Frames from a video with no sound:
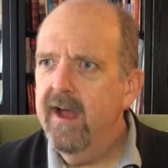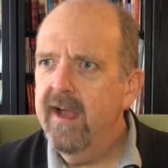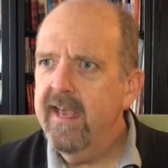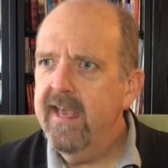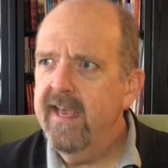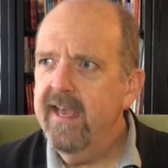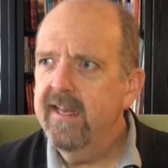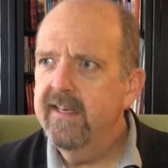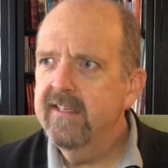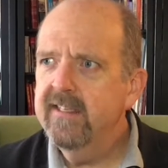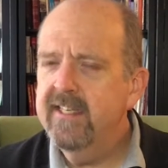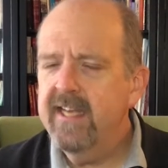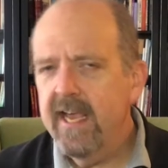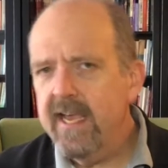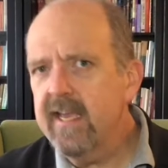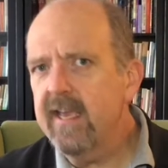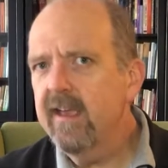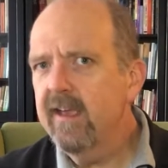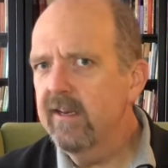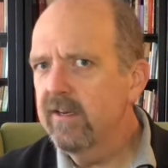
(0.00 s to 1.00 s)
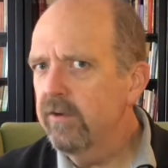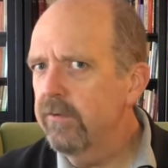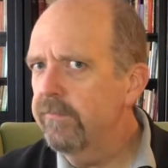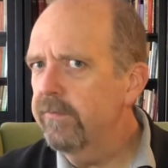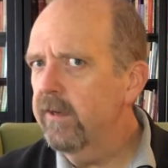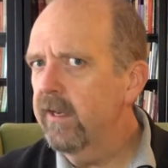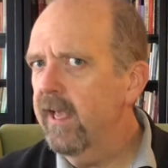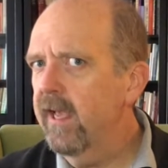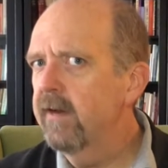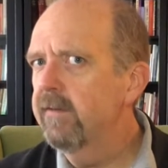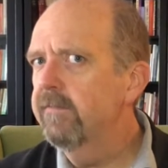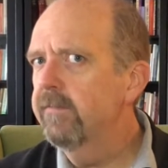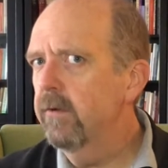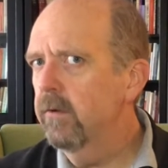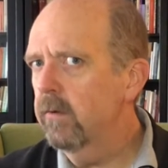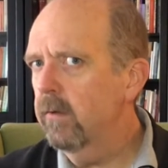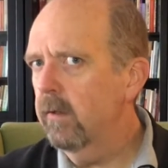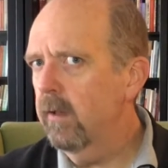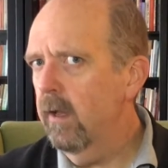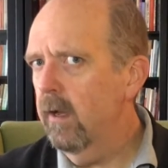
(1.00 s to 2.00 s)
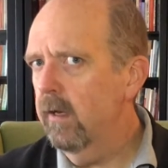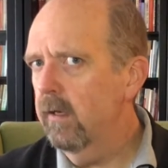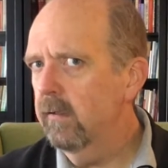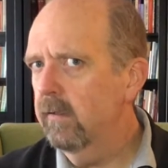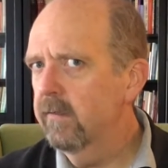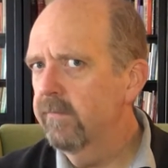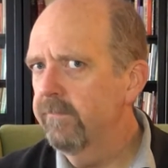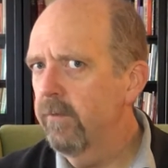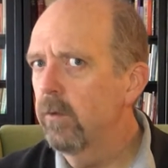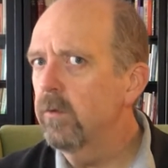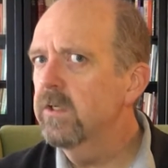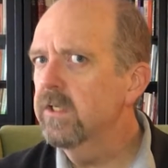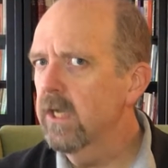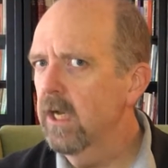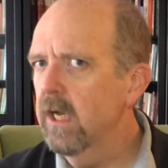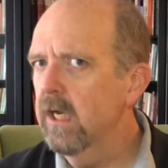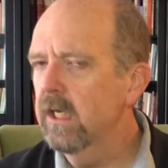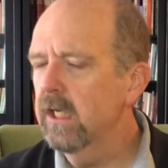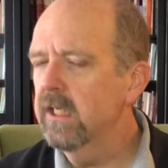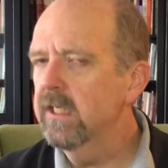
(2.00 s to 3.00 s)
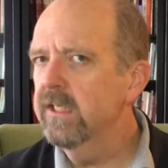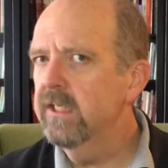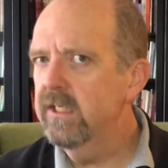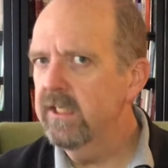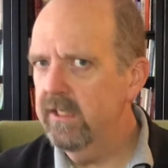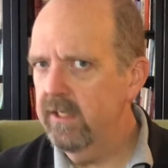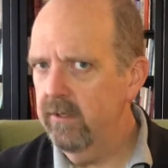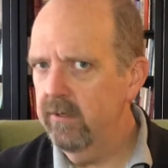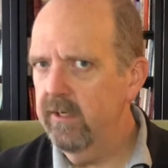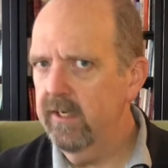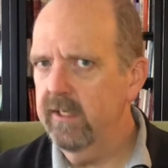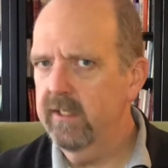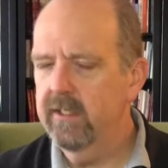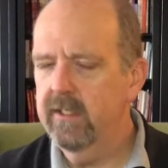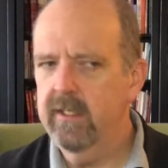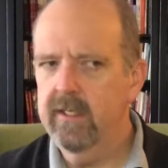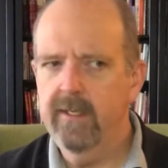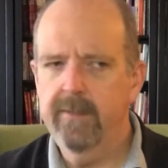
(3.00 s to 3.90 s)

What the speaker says: in taking Newfoundland folk song seriously,